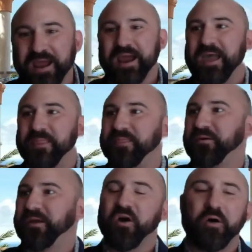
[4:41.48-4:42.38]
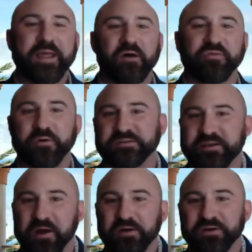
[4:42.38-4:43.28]
and then they're like, oh, I'm down
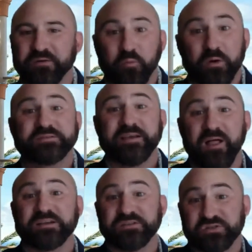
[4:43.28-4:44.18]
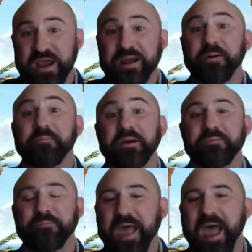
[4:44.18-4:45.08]
$1,300 once they lost the jackpot money
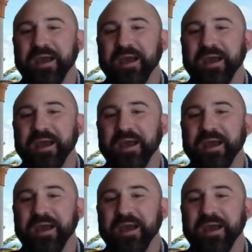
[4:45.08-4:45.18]
back.